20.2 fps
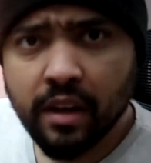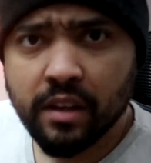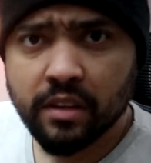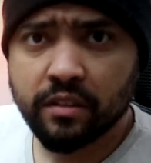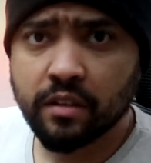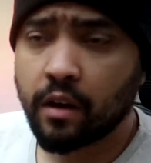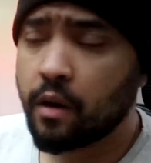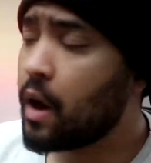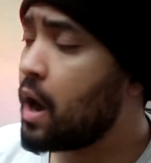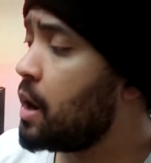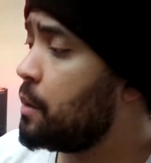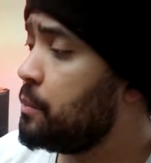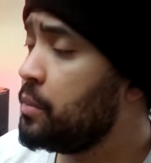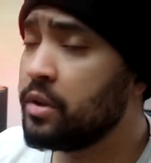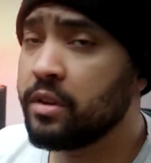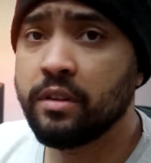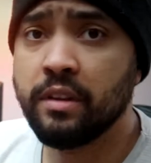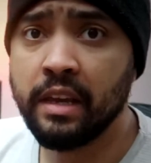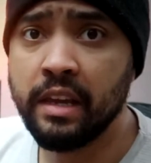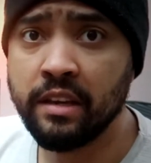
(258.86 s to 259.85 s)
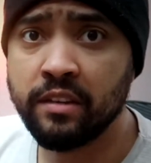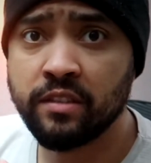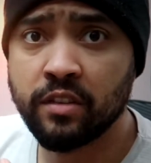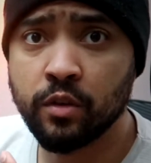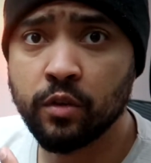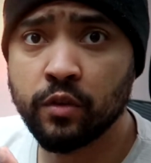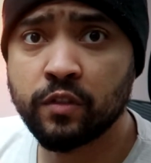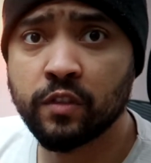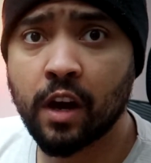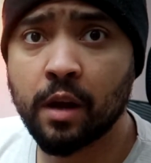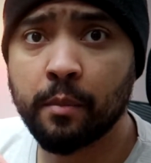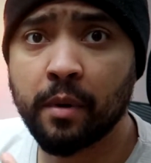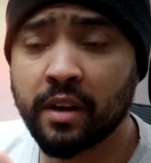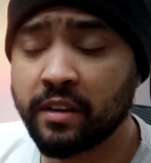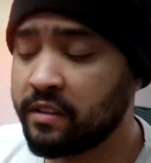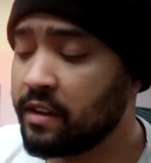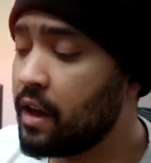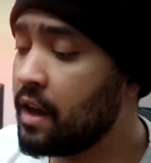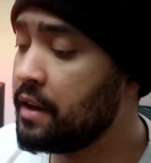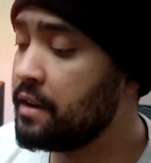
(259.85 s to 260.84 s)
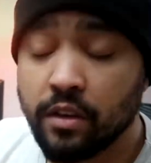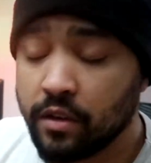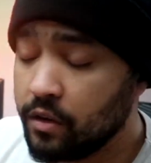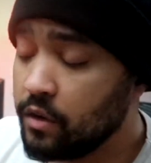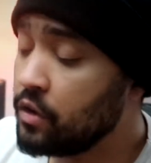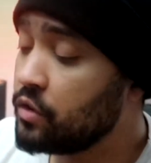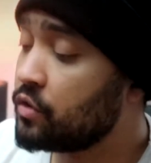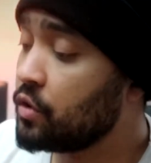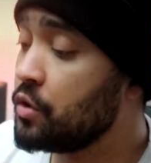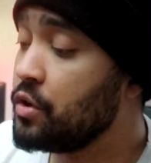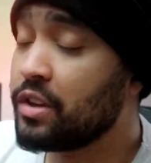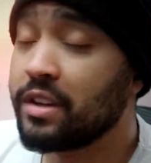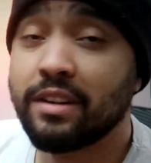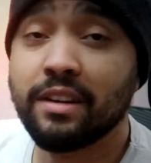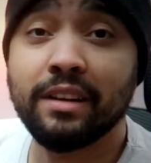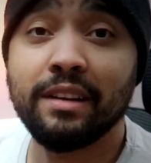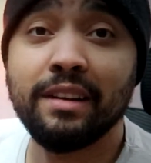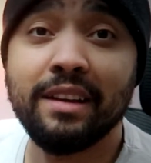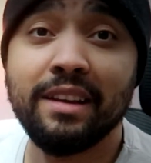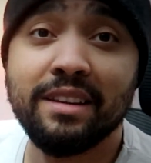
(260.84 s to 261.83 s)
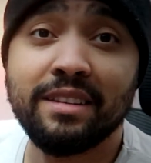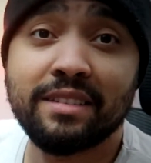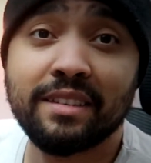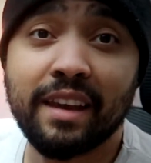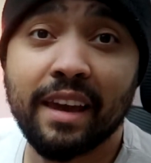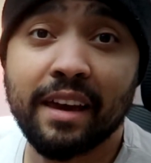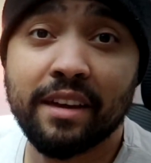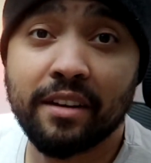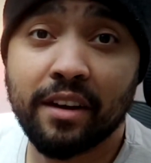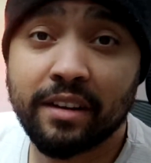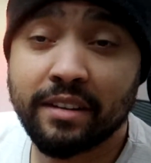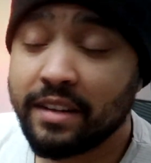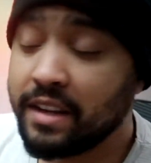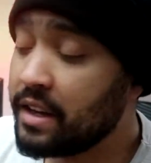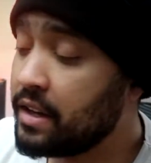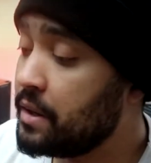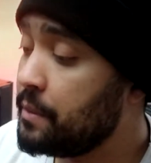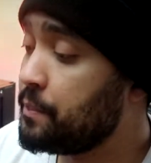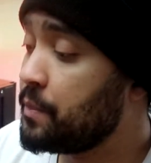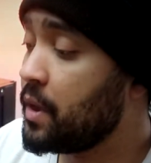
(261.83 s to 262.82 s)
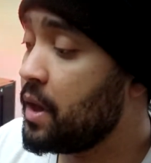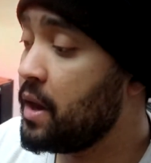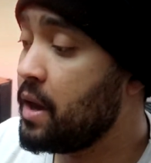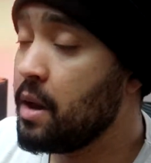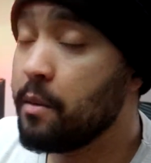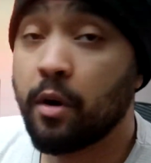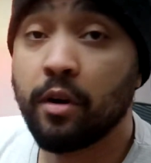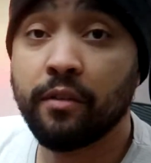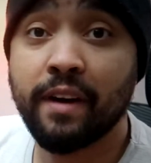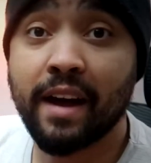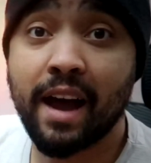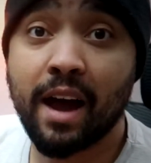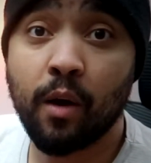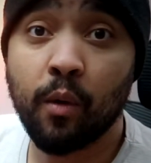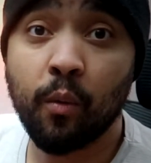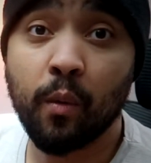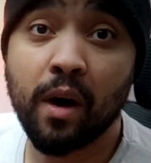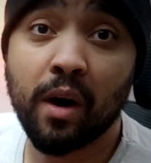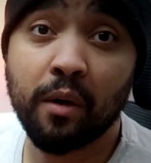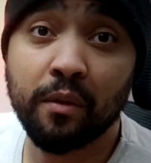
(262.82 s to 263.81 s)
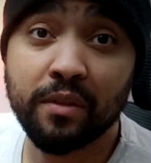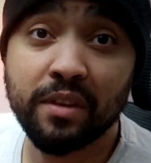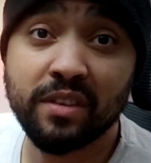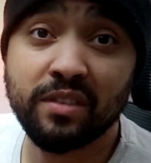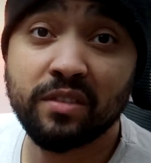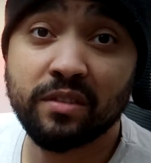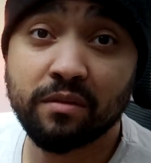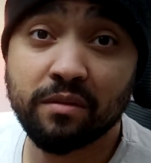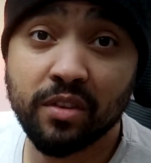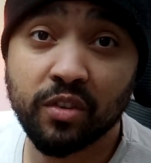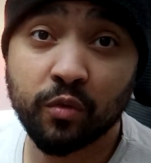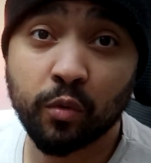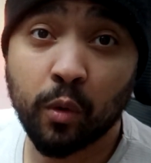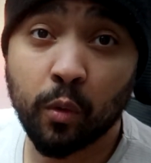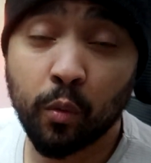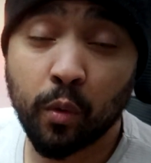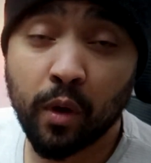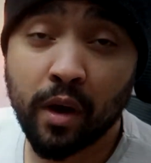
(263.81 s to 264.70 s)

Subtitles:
So I'll put these two side by side so you can at least get an idea of how well this one